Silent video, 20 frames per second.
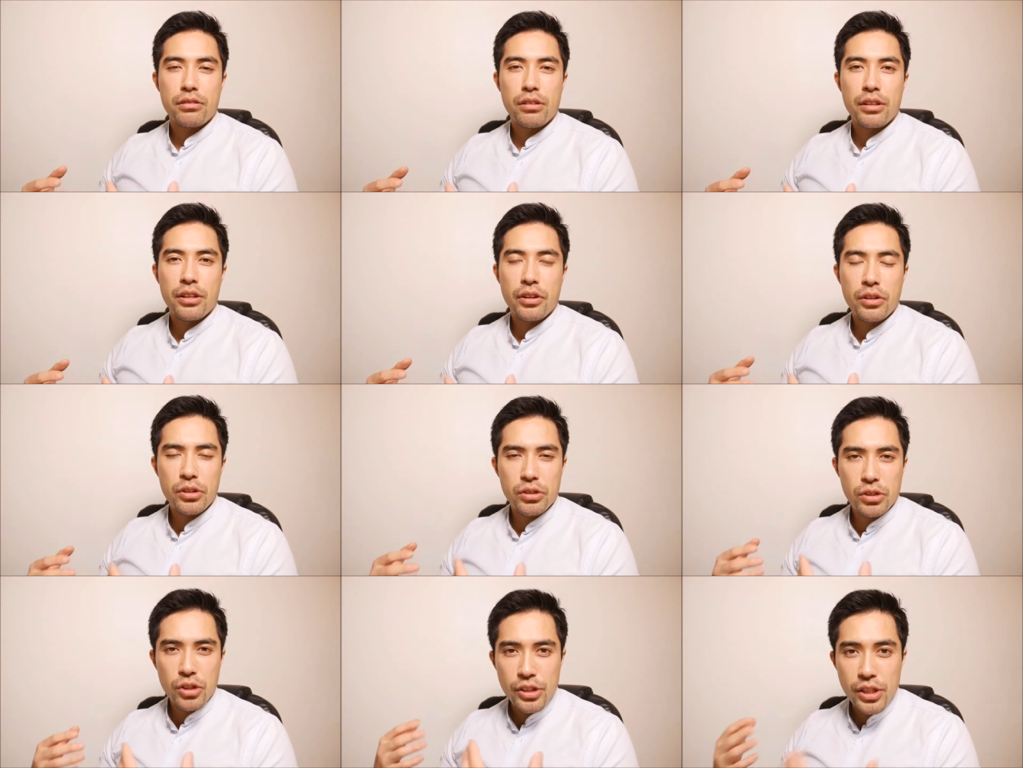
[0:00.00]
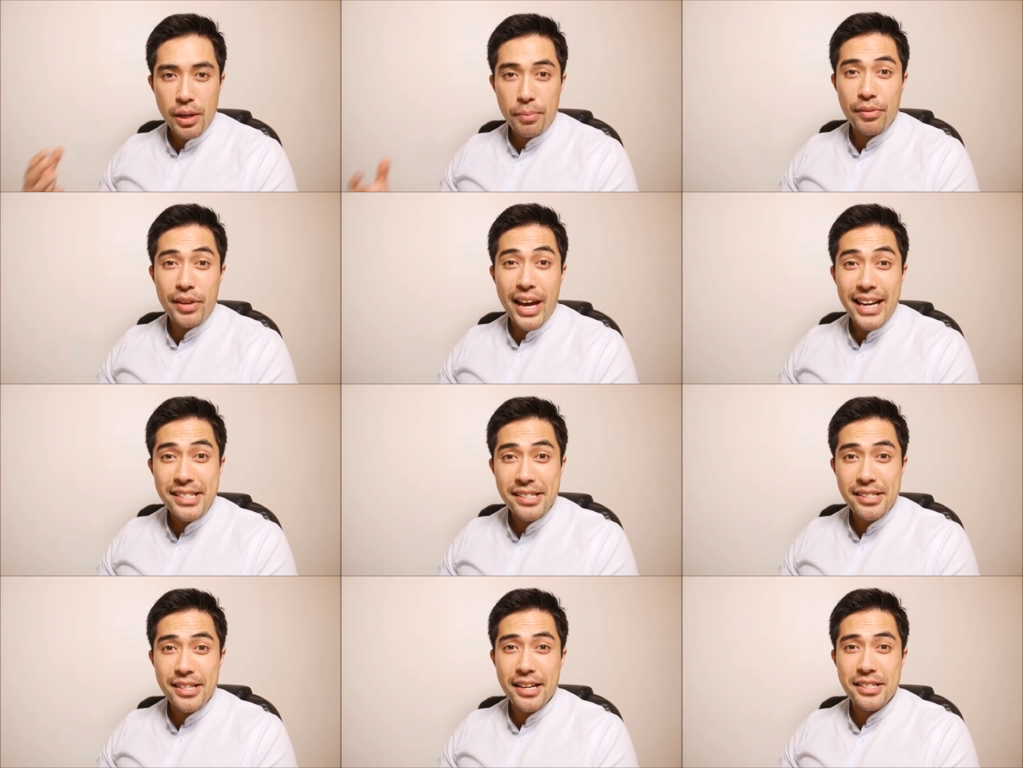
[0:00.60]
those type of
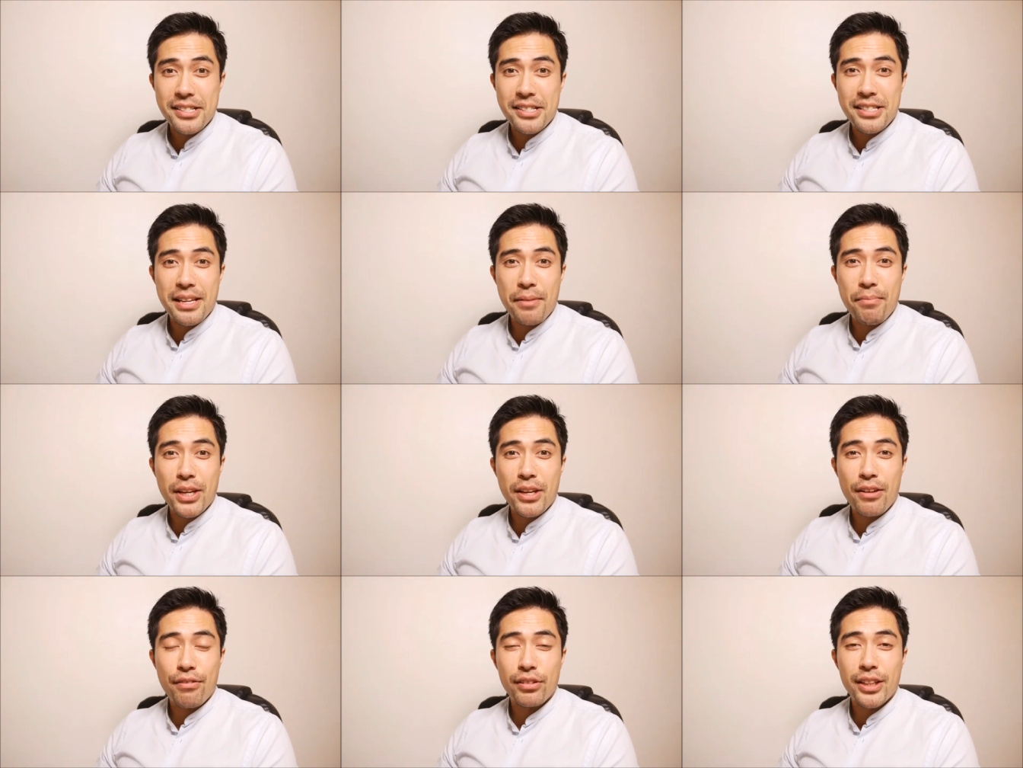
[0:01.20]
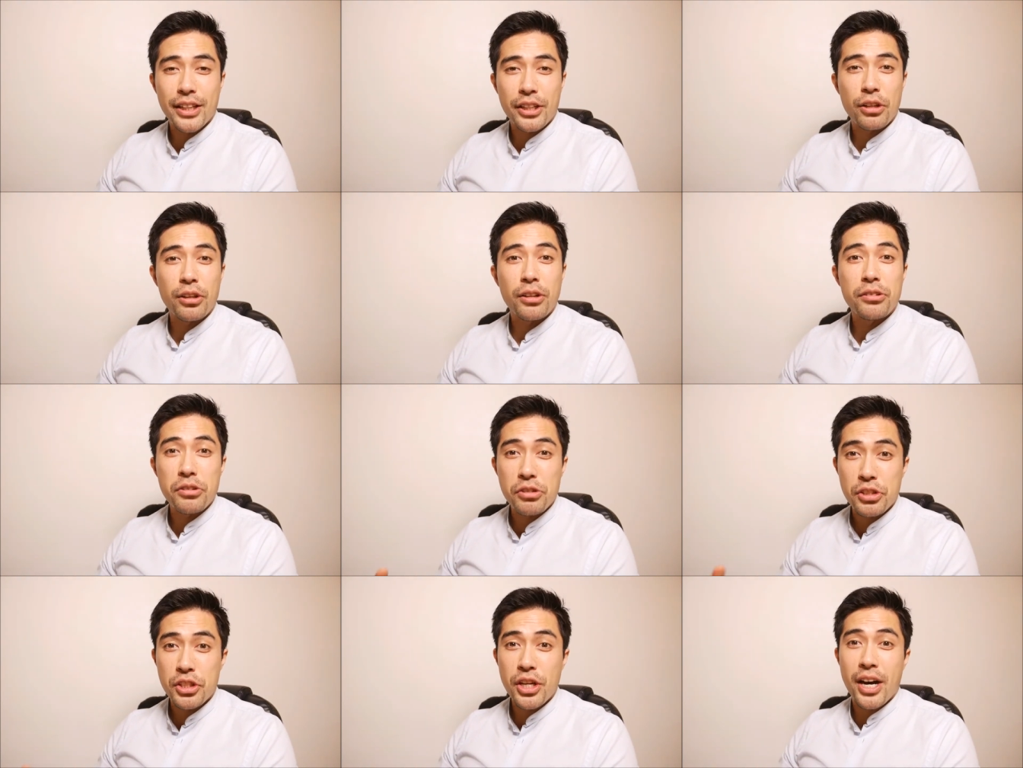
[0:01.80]
exercises that make you feel like you're going
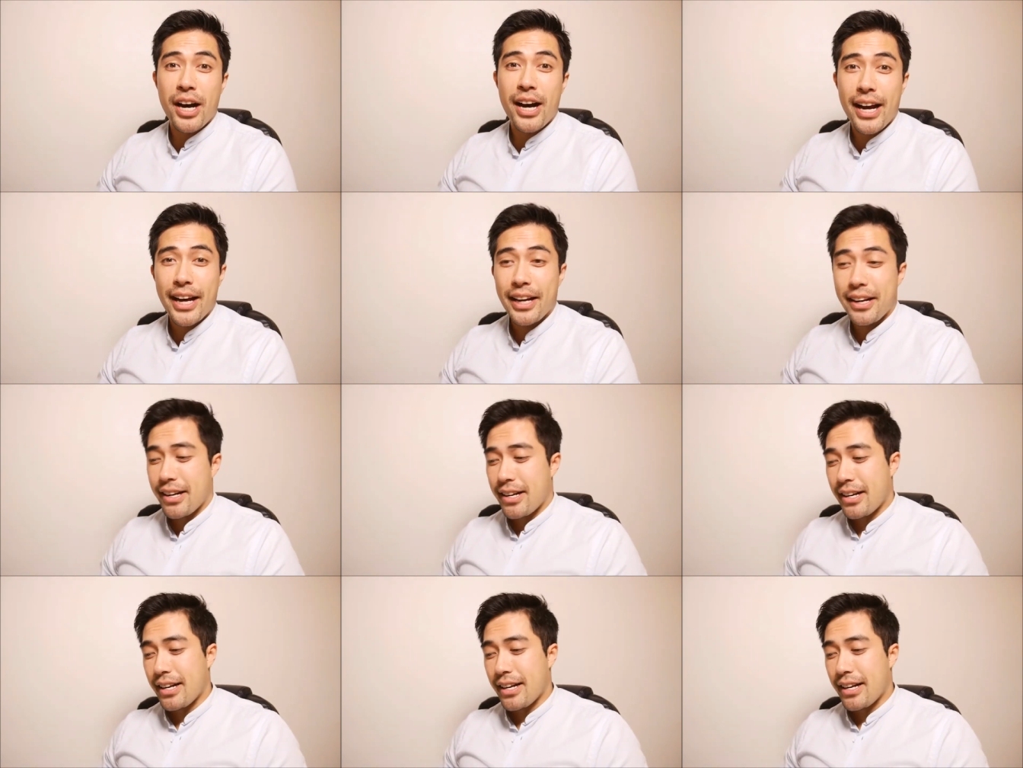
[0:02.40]
to die